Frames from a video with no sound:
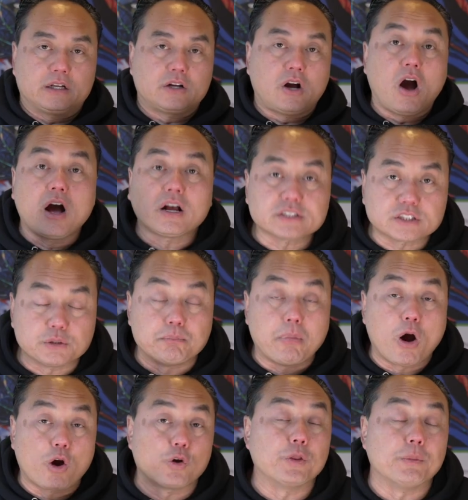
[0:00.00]
cost to
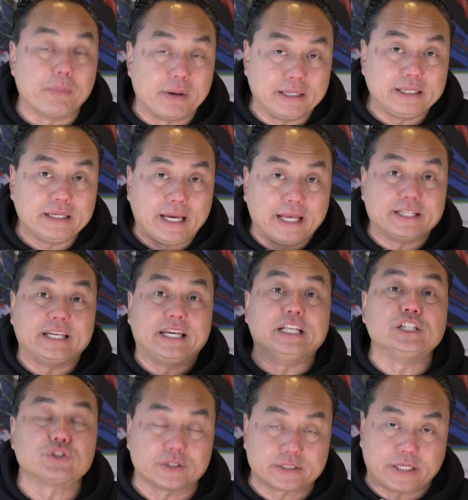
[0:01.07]
borrow the money and the
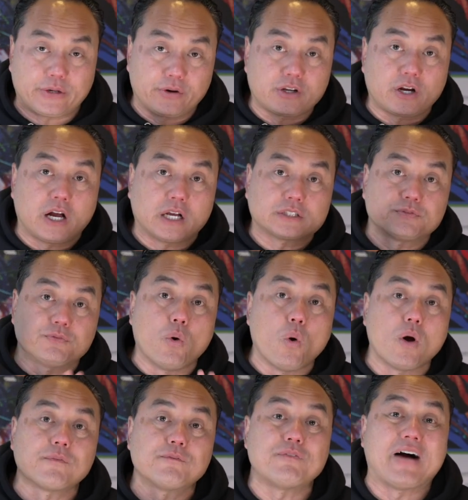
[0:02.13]
interest carry costs
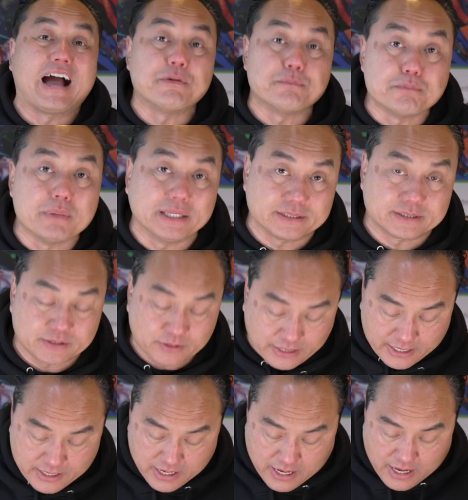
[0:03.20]
for 5 months,
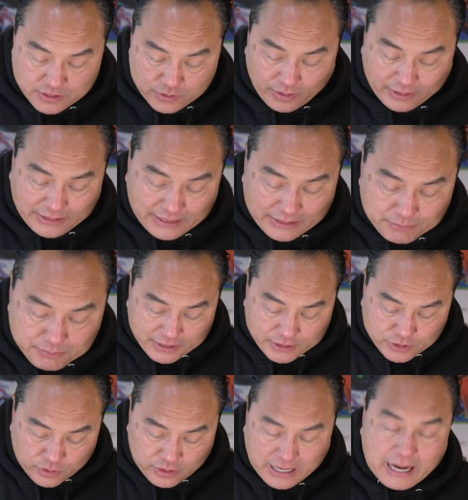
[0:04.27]
okay? So I need to
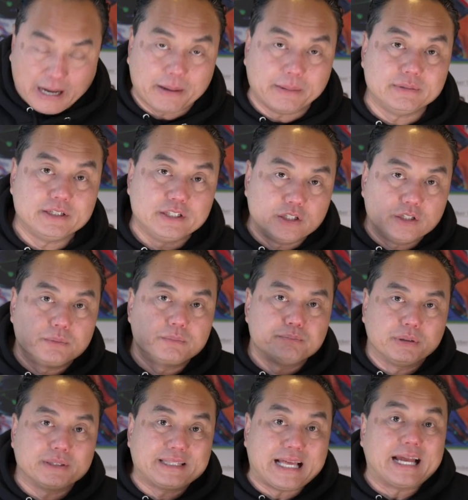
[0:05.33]
sure I
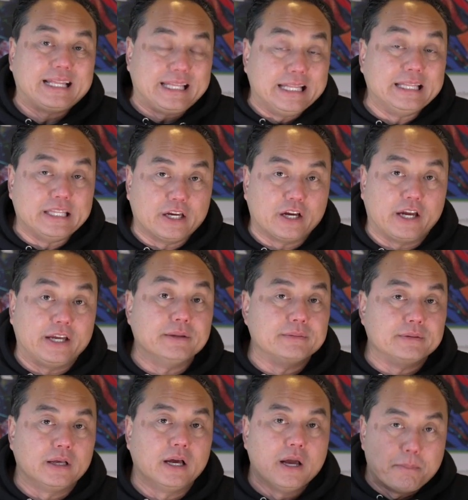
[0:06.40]
put that in there,
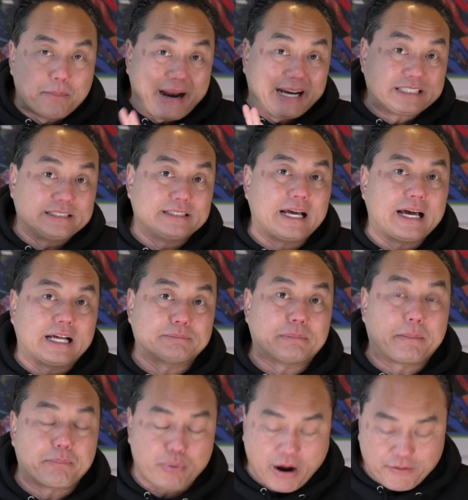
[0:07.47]
in minusing that as
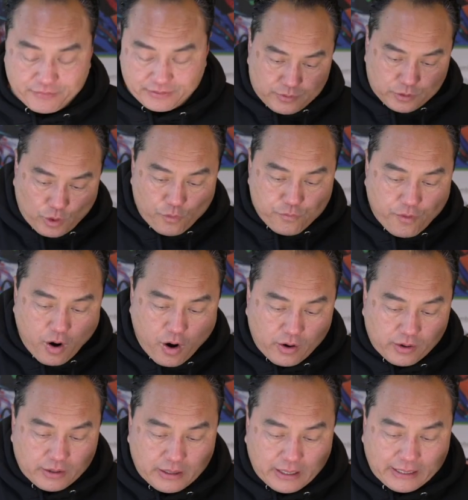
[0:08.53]
my profit. So
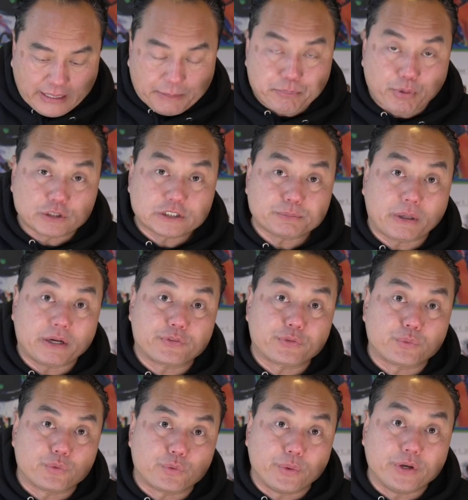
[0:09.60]
far, I got purchase price
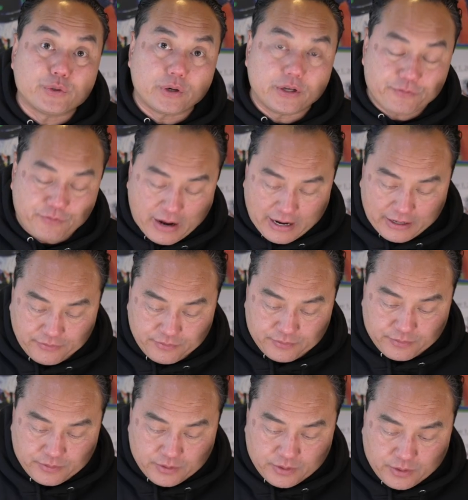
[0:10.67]
$325,
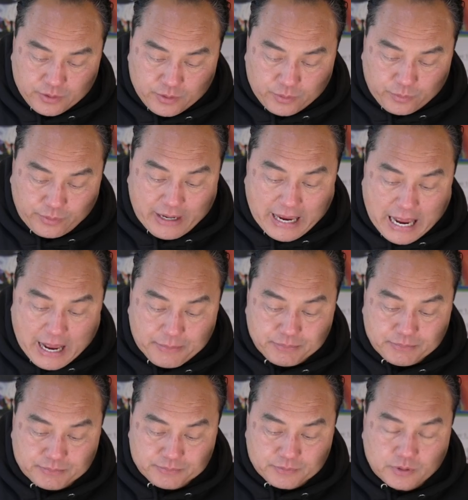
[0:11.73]
rehab
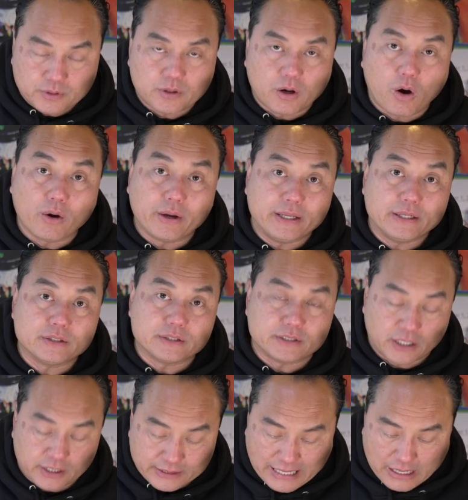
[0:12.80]
all in is
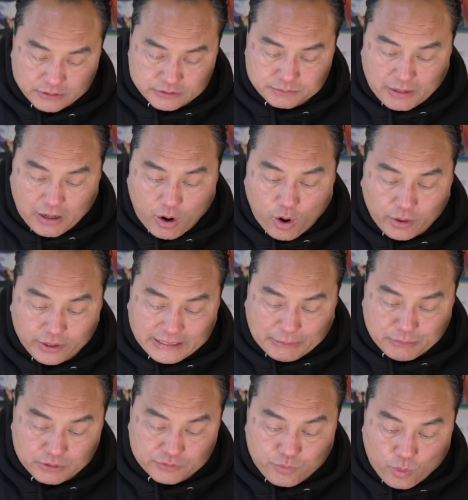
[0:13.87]
$100,000. My all in
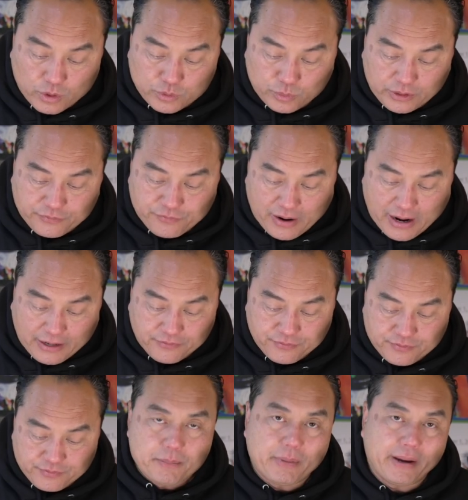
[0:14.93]
number is
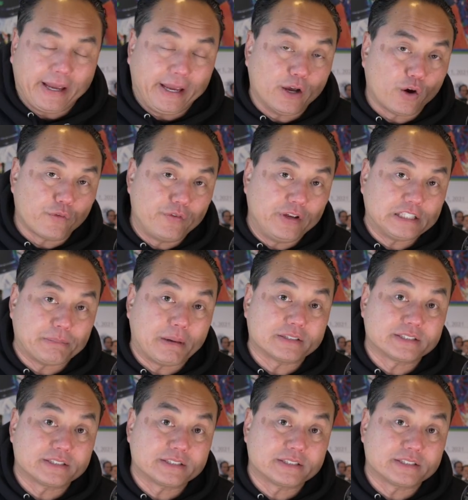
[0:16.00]
$425. My ARV is about